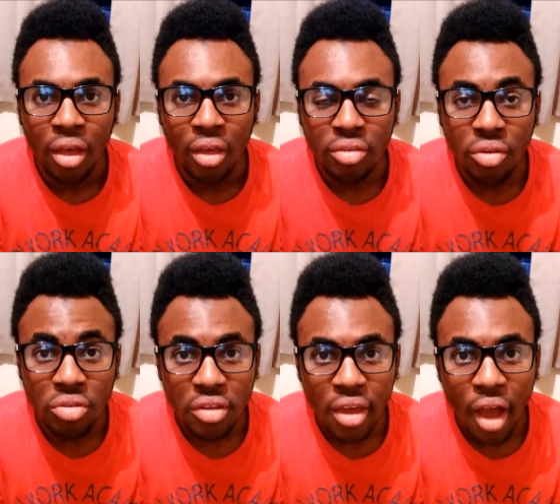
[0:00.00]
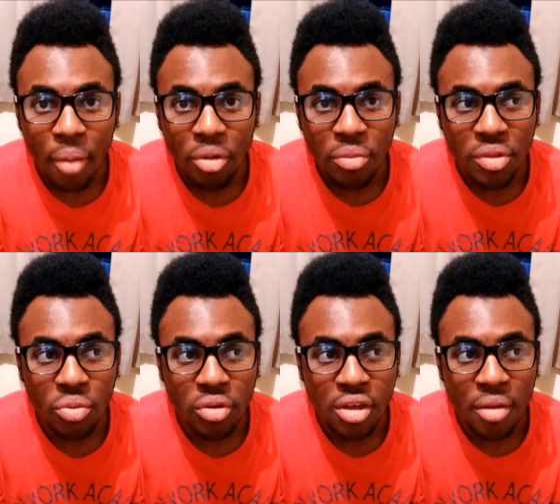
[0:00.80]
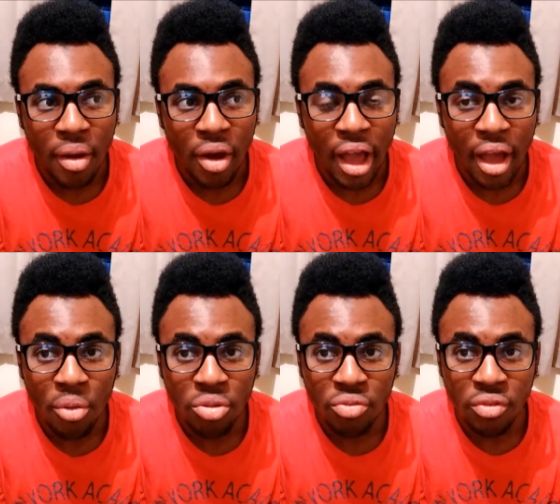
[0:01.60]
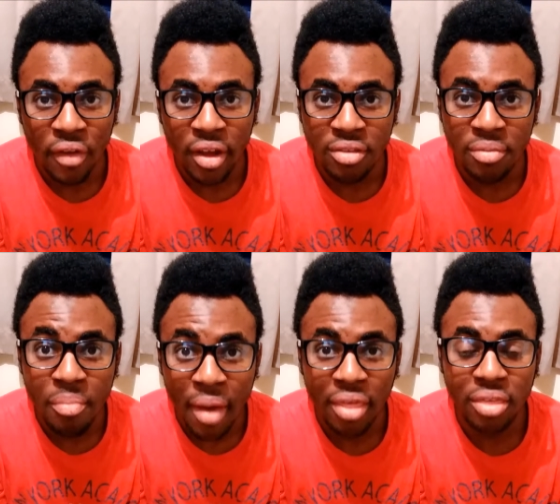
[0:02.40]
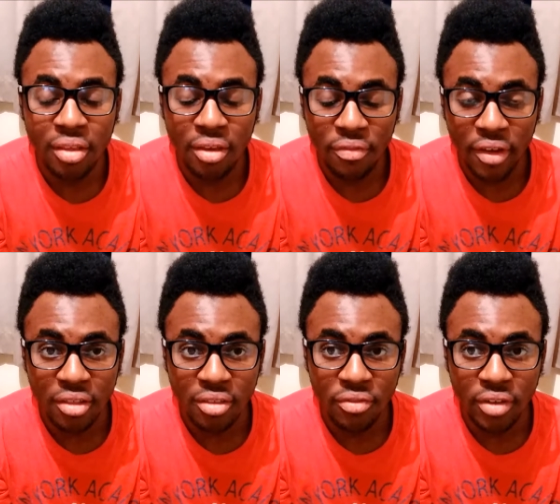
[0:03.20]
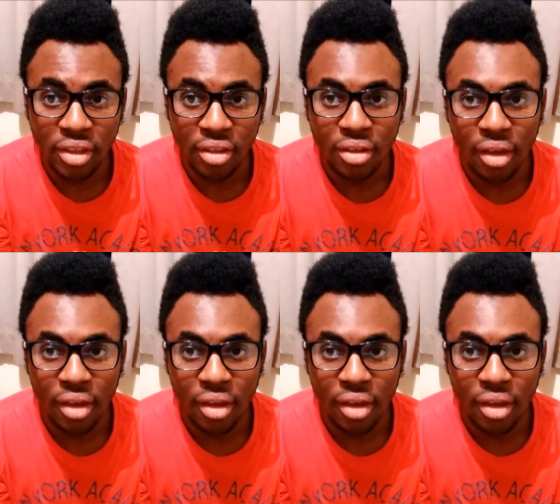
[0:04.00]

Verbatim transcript: So today I'm gonna be talking about how to revise maths effectively,